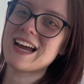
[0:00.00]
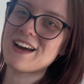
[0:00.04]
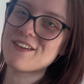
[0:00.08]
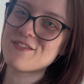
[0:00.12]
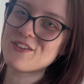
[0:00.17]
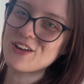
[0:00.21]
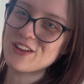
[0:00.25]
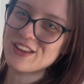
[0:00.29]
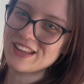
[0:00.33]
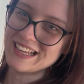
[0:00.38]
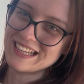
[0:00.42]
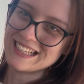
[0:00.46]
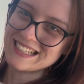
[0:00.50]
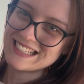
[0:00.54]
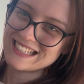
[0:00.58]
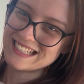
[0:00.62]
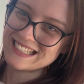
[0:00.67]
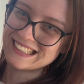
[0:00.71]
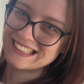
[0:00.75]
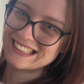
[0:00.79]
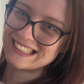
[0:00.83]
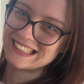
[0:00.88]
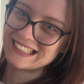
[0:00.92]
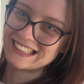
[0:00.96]
have all this.
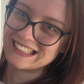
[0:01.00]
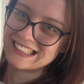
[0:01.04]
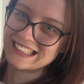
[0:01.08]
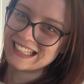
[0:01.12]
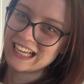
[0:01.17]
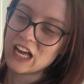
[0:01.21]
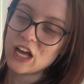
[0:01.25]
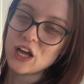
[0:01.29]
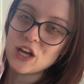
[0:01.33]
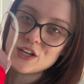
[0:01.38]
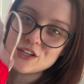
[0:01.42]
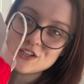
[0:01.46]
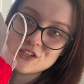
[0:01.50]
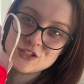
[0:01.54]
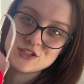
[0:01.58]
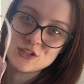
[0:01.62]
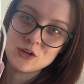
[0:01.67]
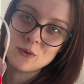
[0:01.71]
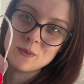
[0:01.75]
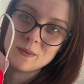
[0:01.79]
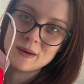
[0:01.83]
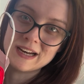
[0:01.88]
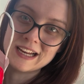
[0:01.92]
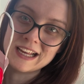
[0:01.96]
So
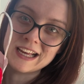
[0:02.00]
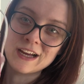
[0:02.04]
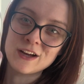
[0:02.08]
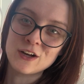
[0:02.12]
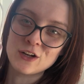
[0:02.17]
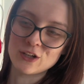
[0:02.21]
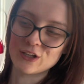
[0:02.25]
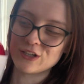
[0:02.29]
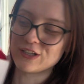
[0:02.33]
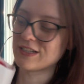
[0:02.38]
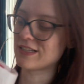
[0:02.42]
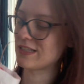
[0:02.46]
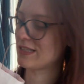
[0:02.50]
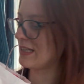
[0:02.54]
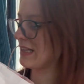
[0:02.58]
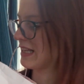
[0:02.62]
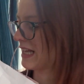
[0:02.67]
many colours,